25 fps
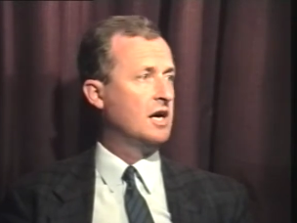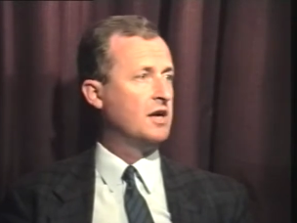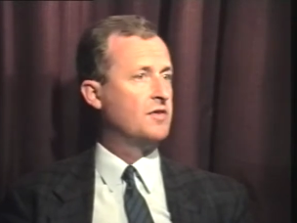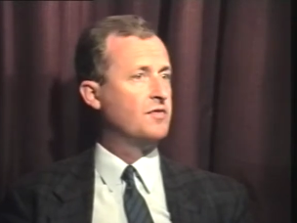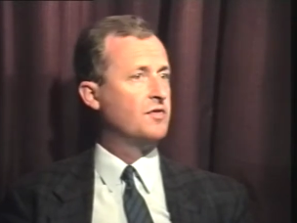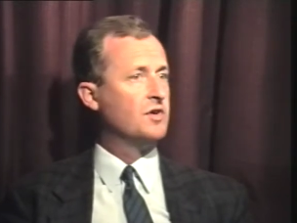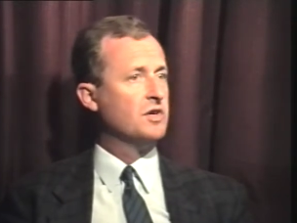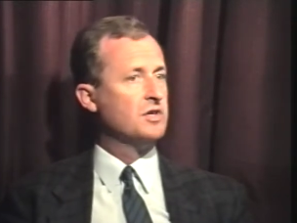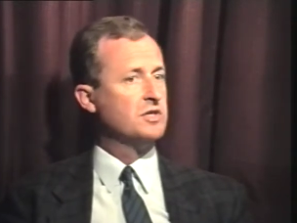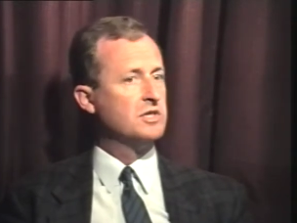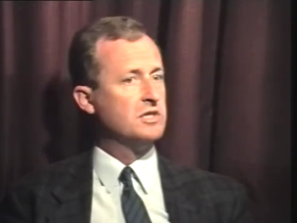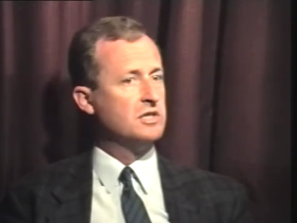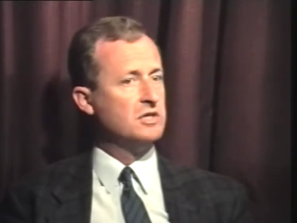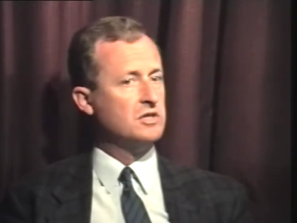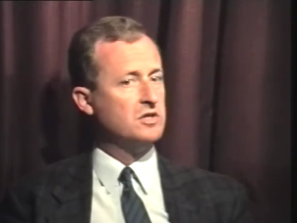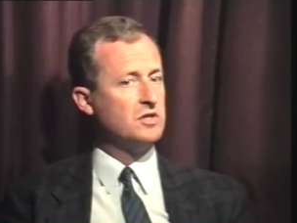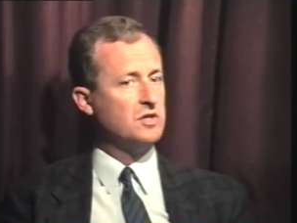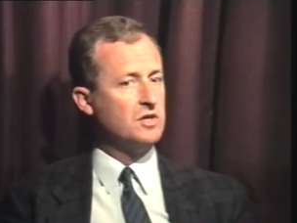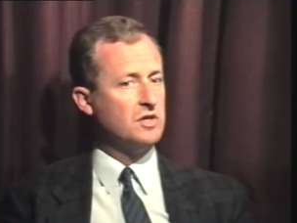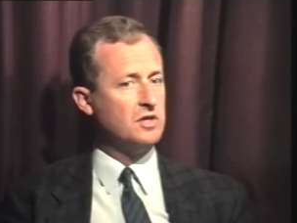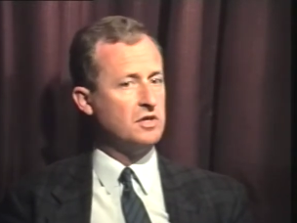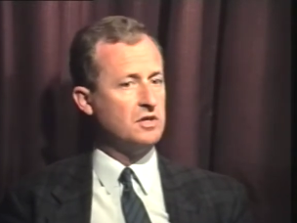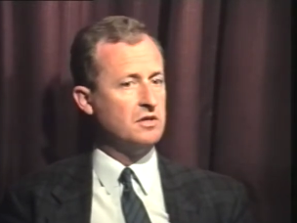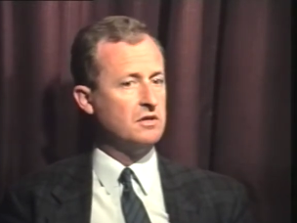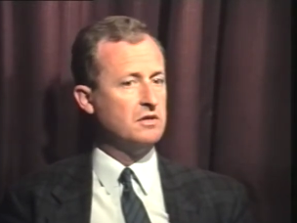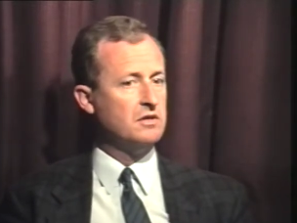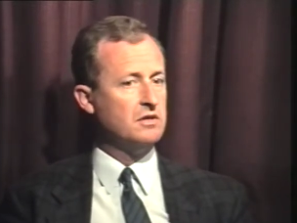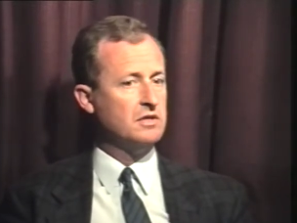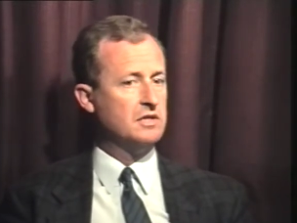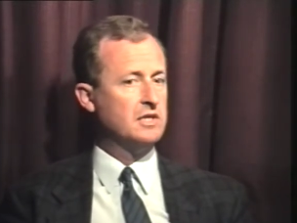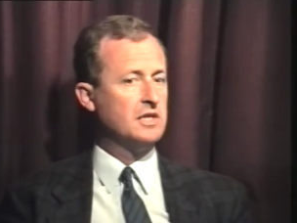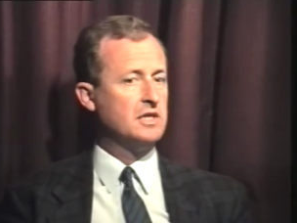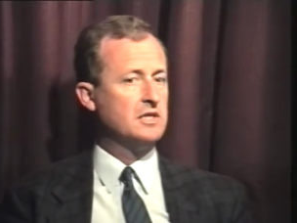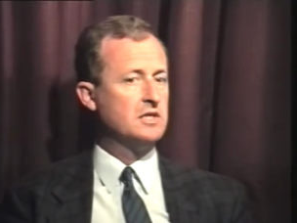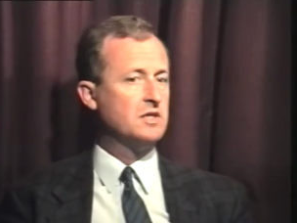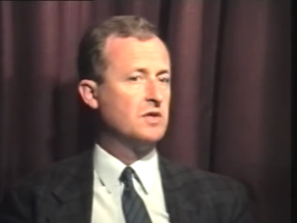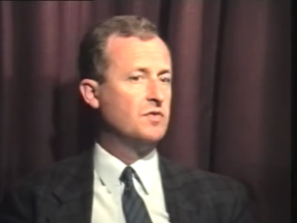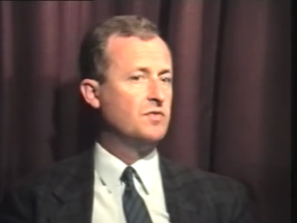at first into the
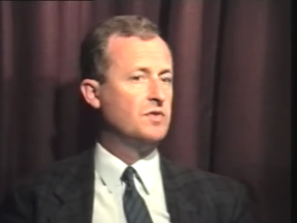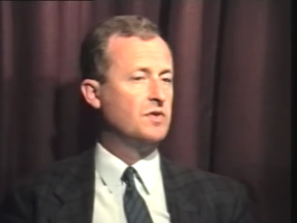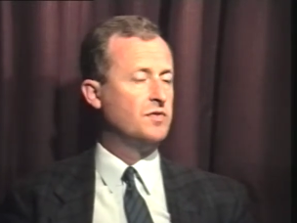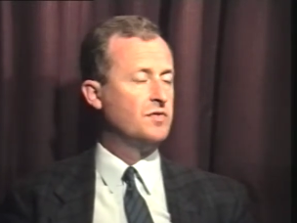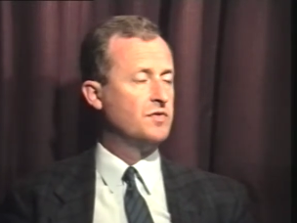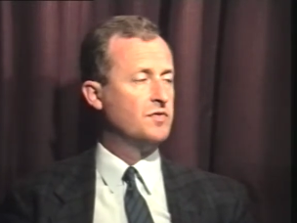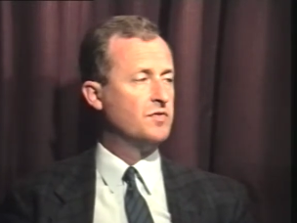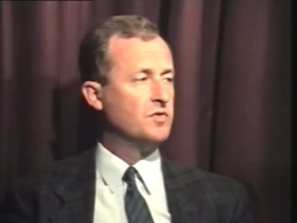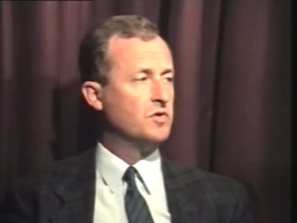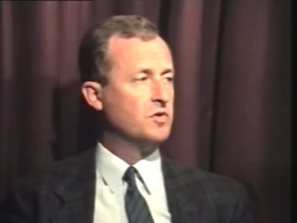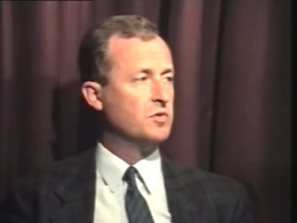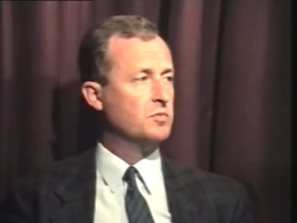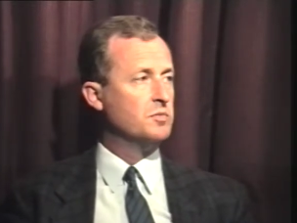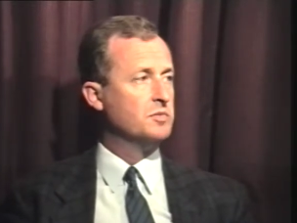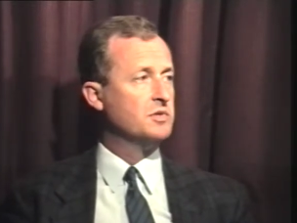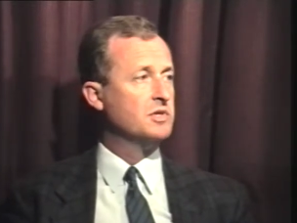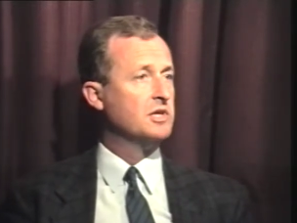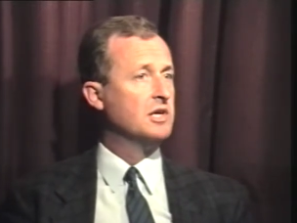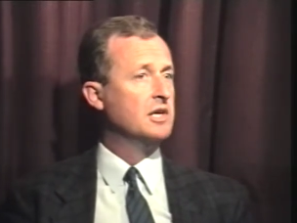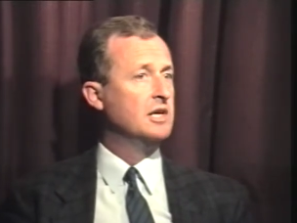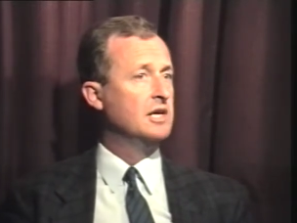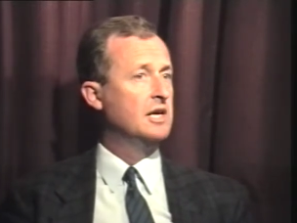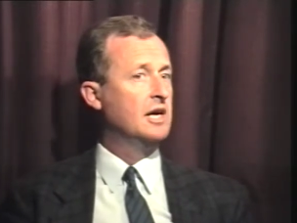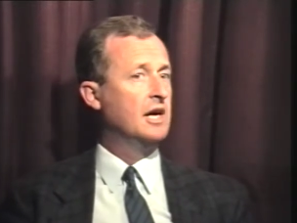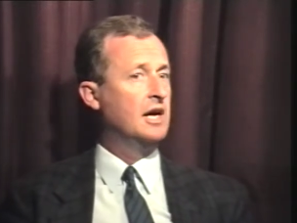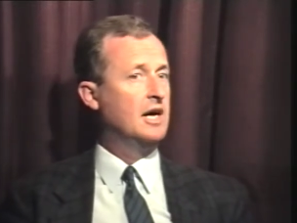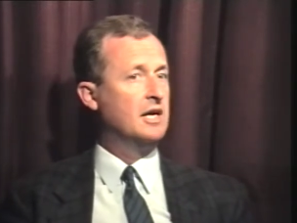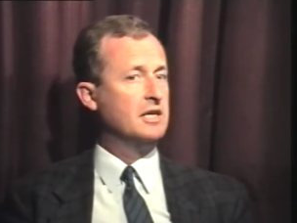sixth and fifth forms, mm.